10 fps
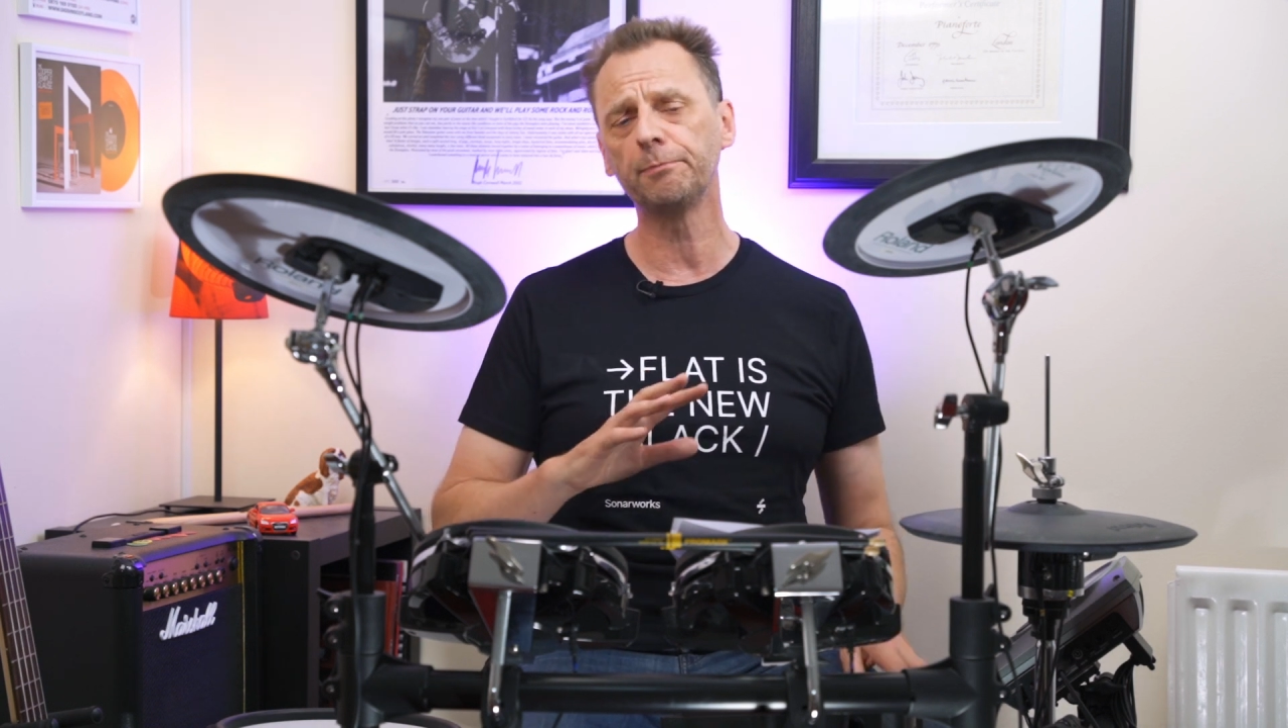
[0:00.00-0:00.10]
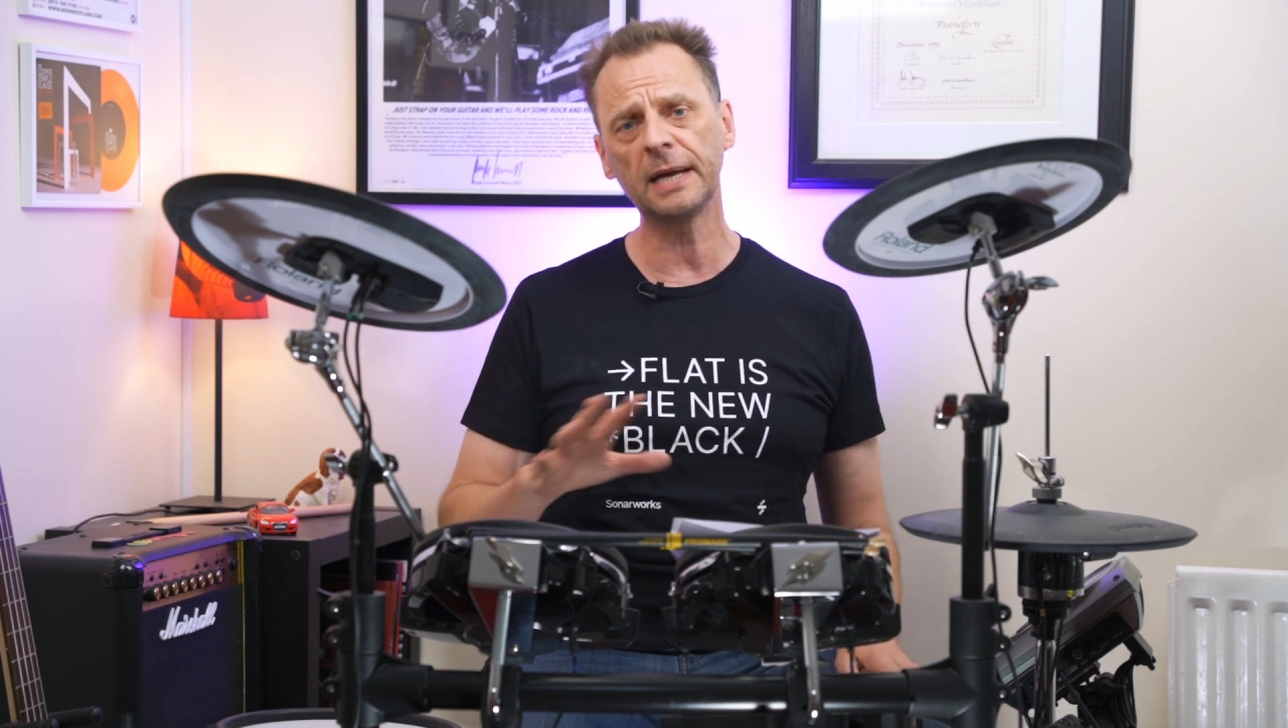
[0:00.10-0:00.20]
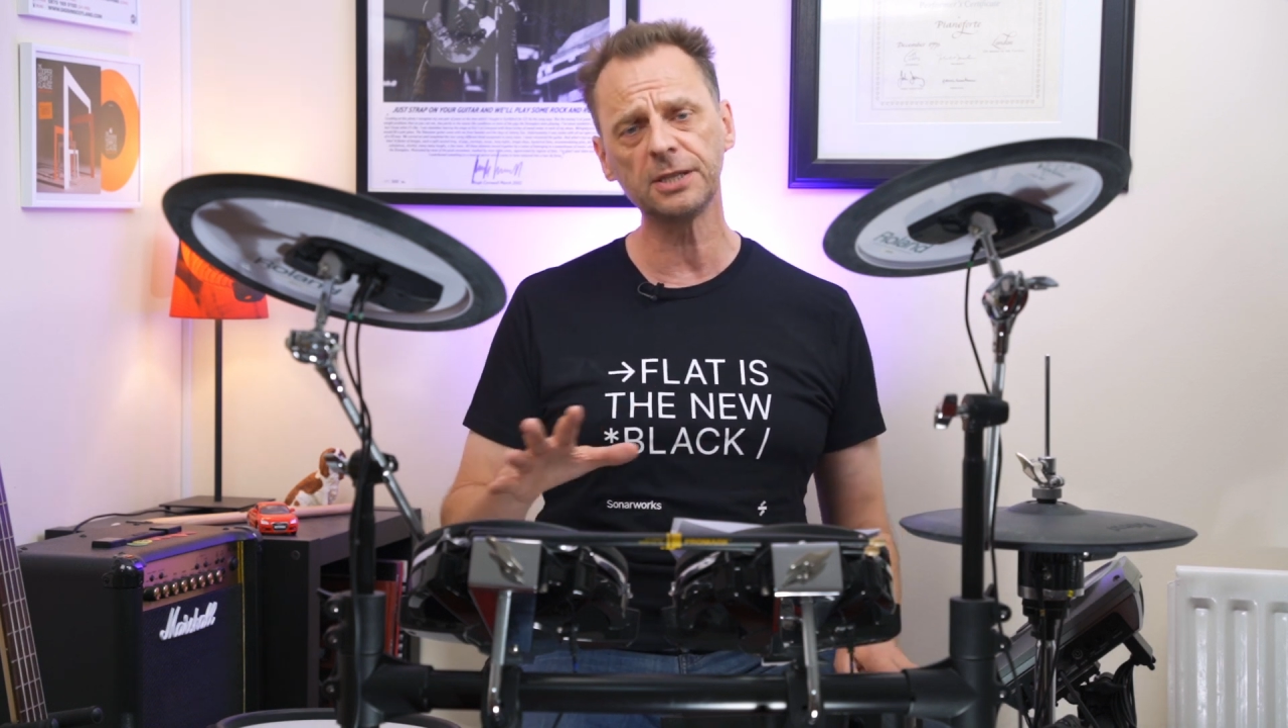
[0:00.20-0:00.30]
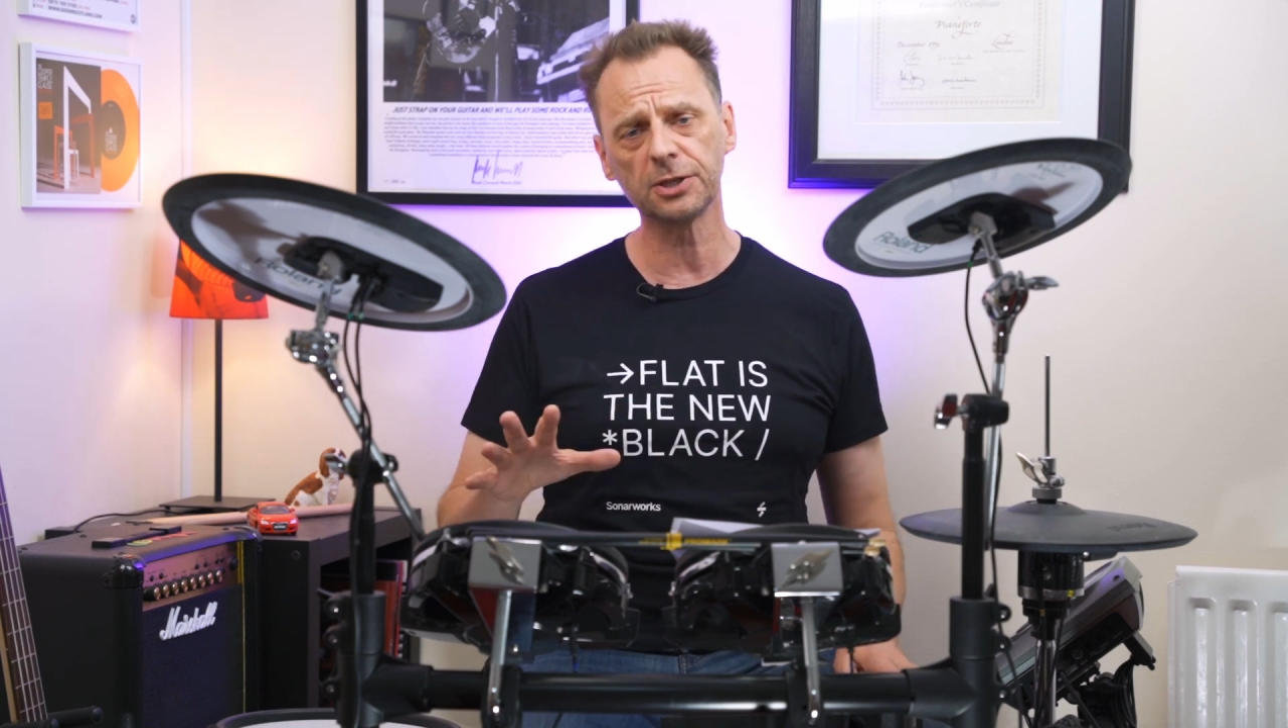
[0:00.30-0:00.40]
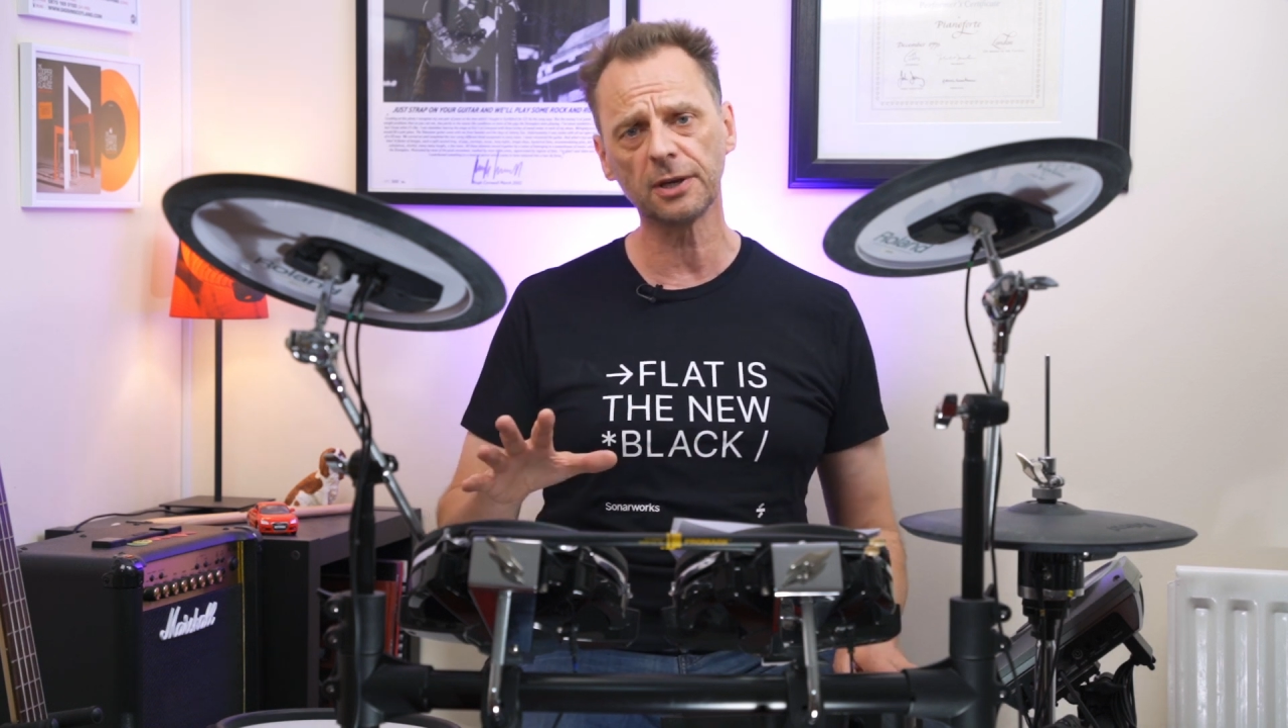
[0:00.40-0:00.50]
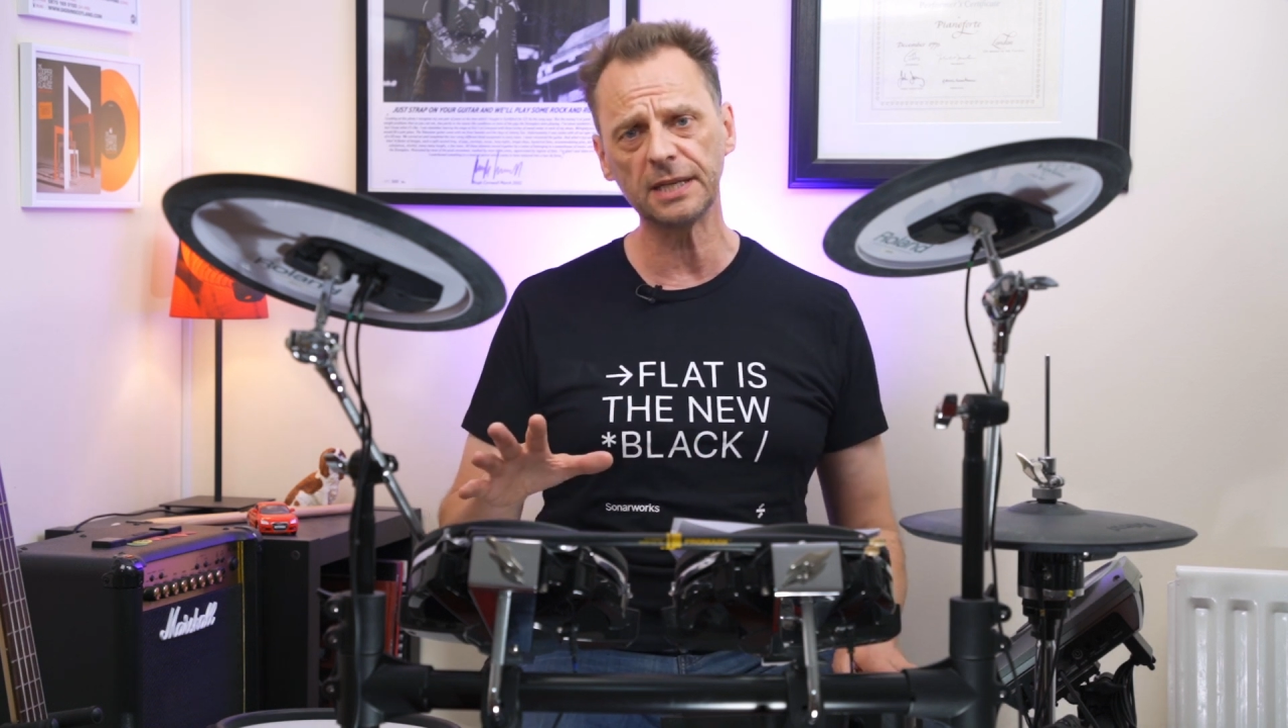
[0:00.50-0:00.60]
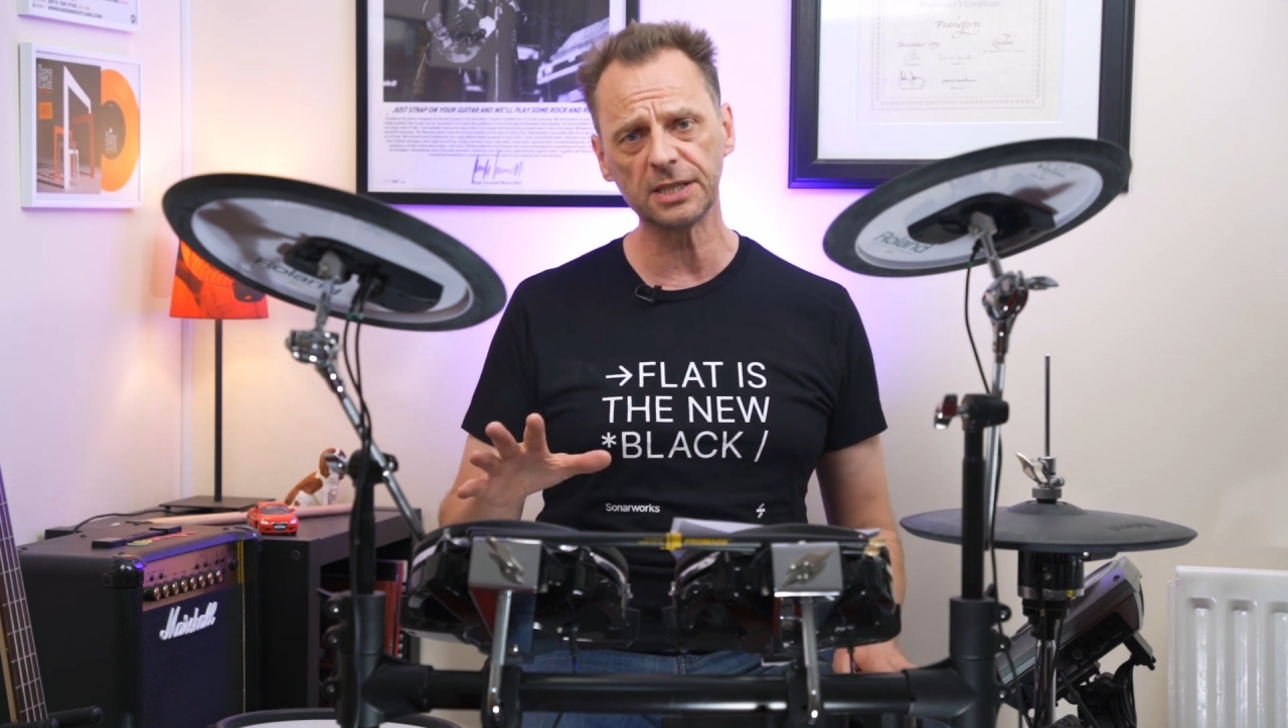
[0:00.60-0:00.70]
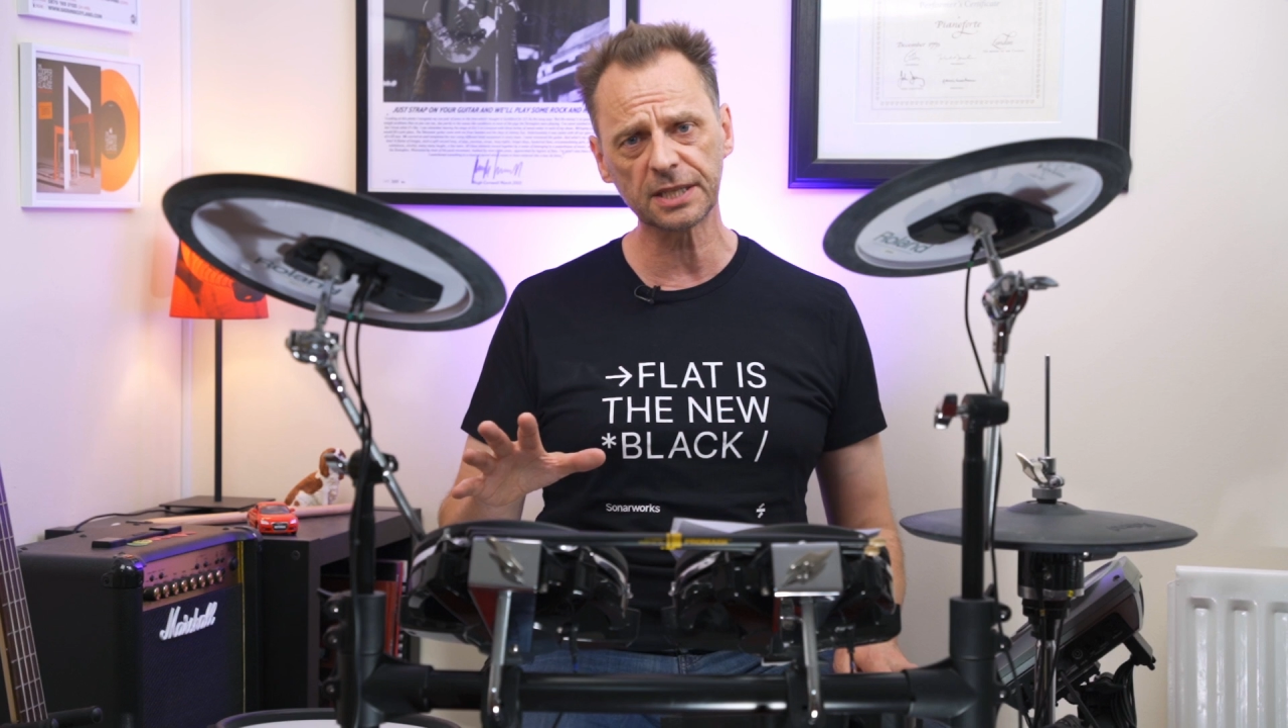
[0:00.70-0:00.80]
pentatonic